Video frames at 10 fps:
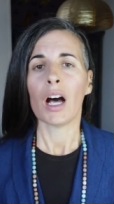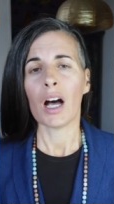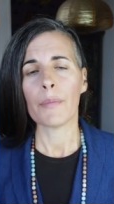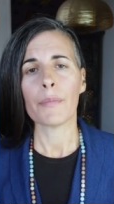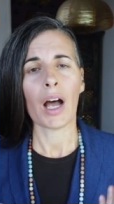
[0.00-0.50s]

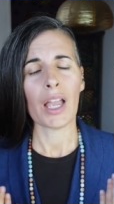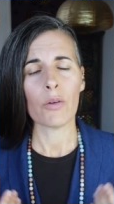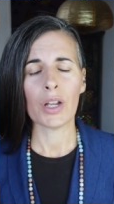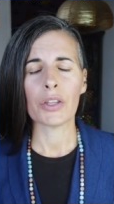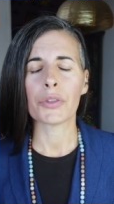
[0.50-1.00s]
Um, I
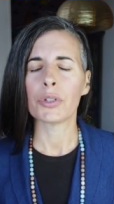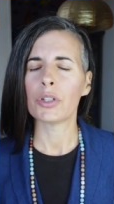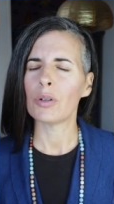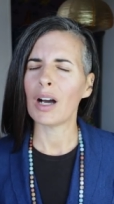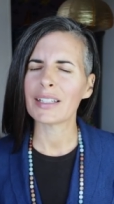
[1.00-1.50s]
went
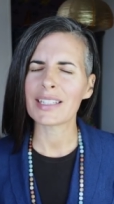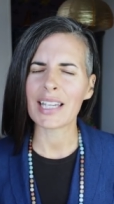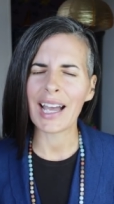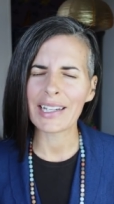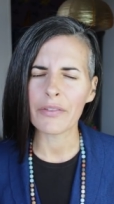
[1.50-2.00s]
through a
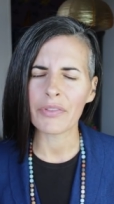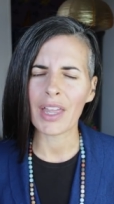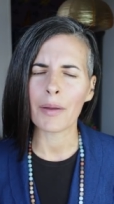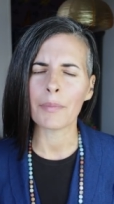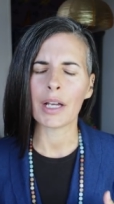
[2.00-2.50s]
ton of
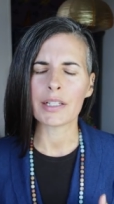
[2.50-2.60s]
them,